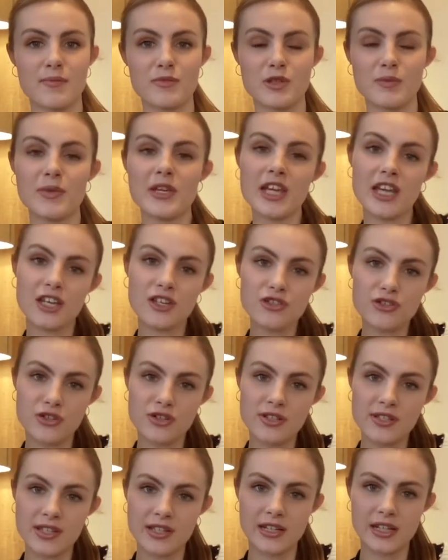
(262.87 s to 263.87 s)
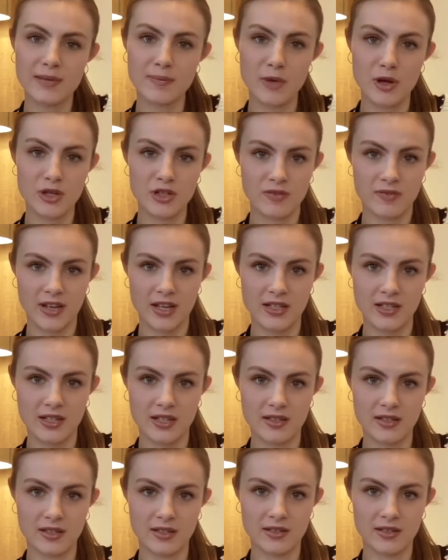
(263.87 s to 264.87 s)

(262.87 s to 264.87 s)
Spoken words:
to be intrinsically motivated